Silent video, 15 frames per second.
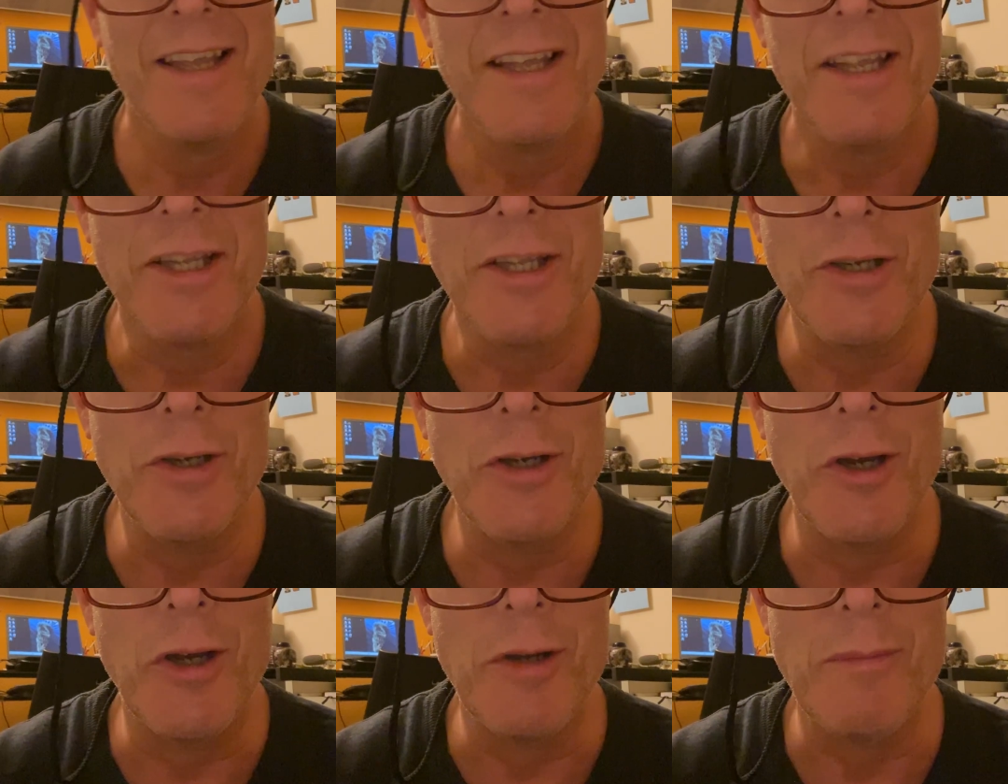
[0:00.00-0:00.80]

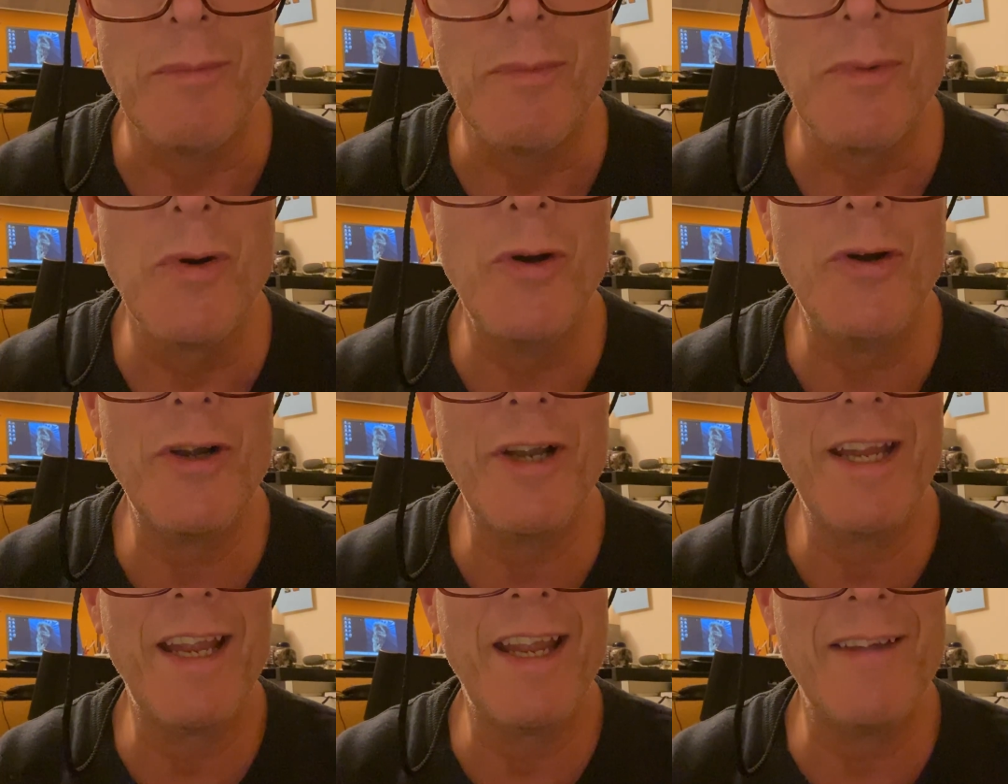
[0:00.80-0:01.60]
Good
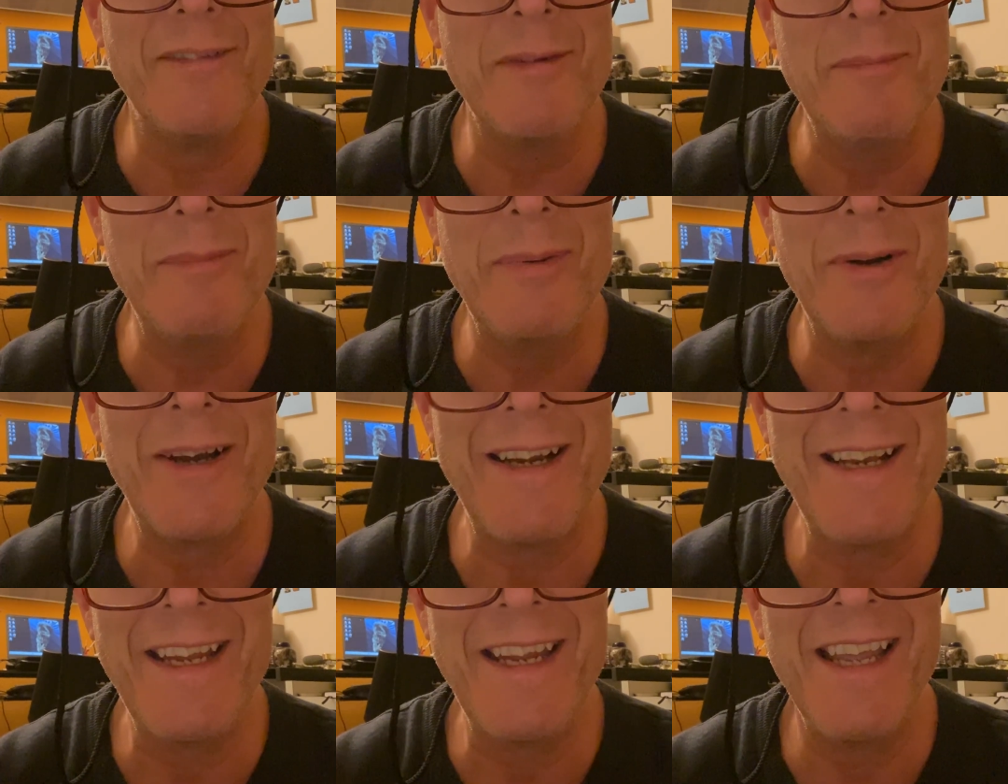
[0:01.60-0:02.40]
morning,
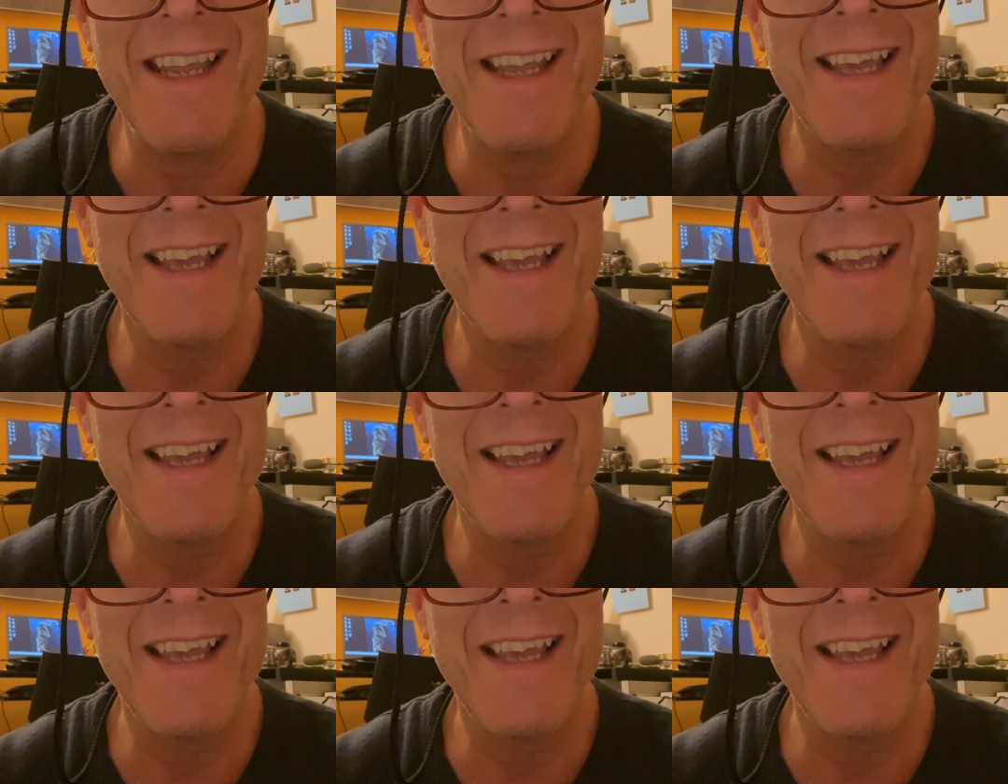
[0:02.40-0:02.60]
everybody.